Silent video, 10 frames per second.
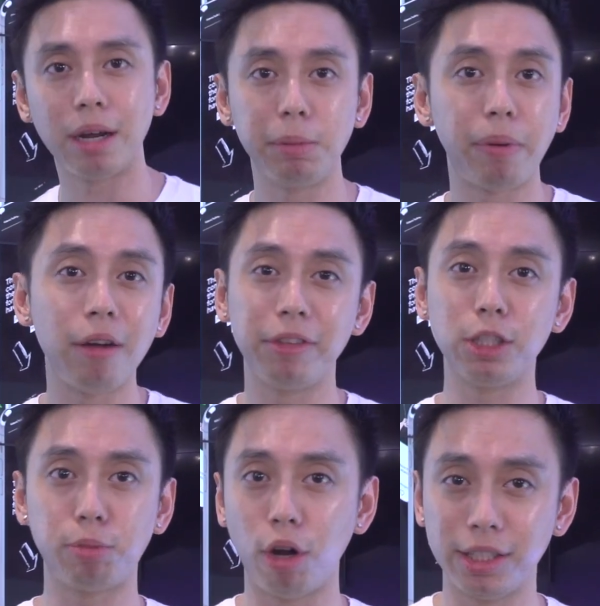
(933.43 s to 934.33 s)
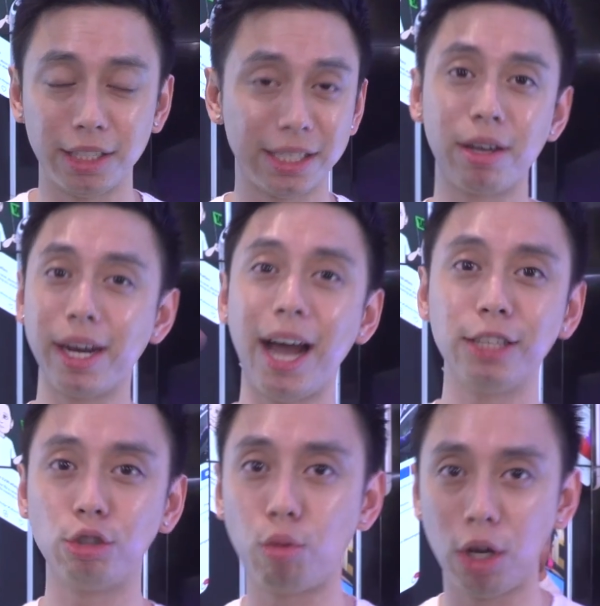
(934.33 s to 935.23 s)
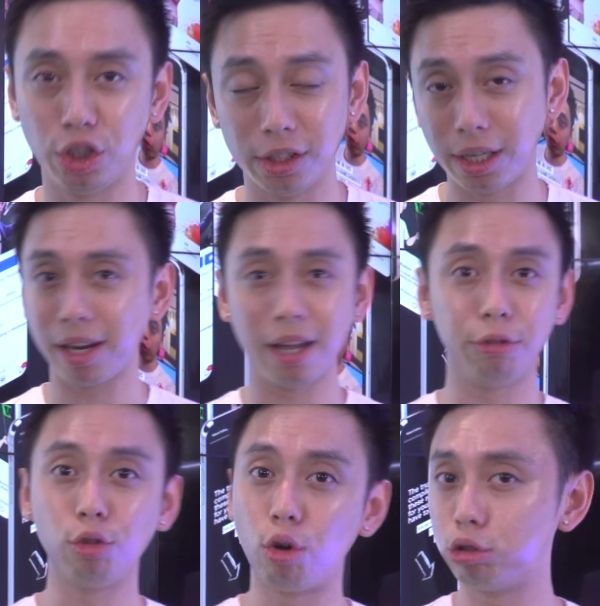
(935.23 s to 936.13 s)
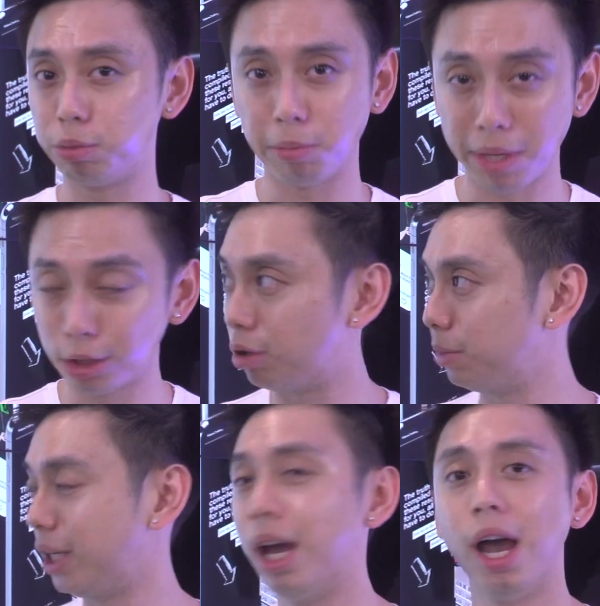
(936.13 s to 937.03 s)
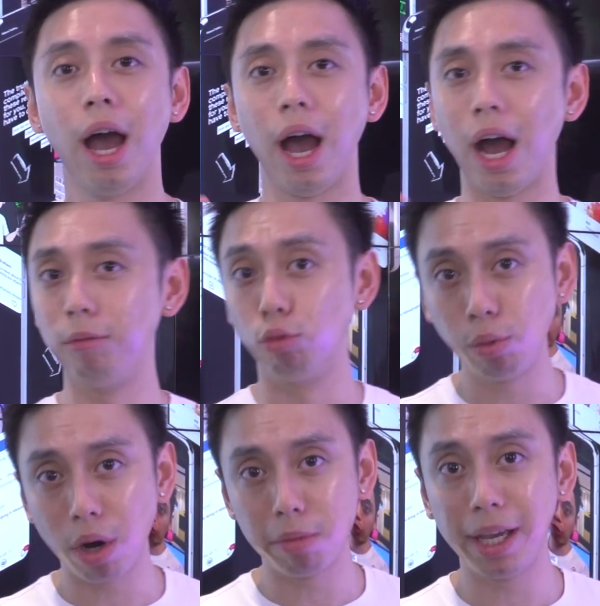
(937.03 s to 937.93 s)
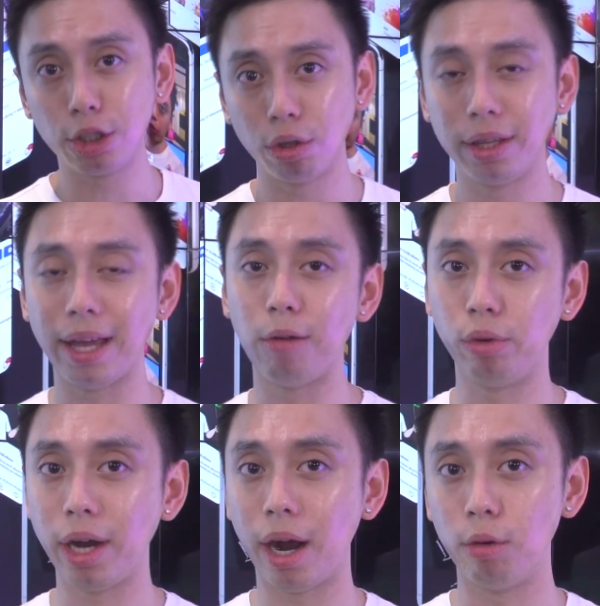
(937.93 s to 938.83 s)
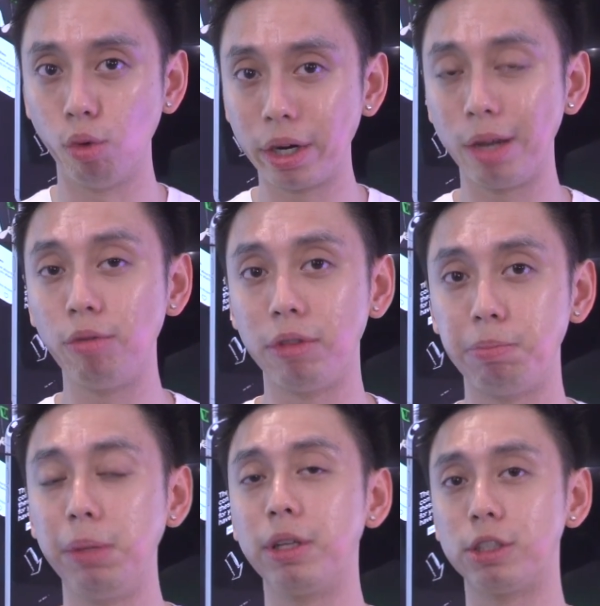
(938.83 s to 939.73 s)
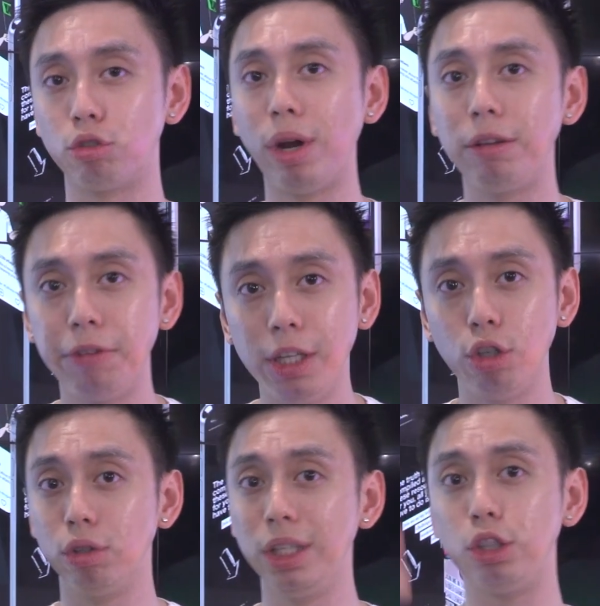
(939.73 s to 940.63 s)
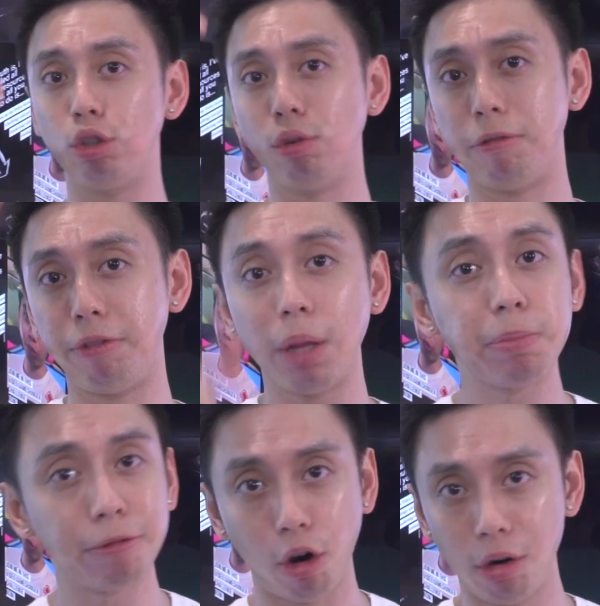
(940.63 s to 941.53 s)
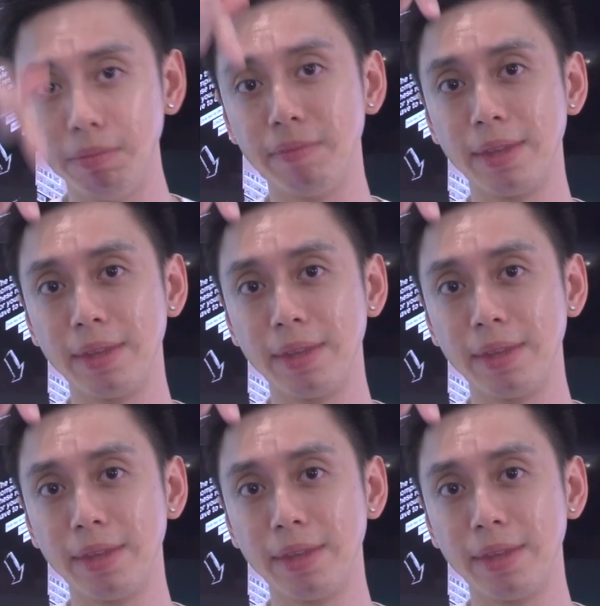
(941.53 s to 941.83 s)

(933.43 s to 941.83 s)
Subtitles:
be part of this process? How can I ask you questions? How can I have you coach me or mentor me? We want to make sure that we are working with the people that's the right fit. You'll need to fill up a form.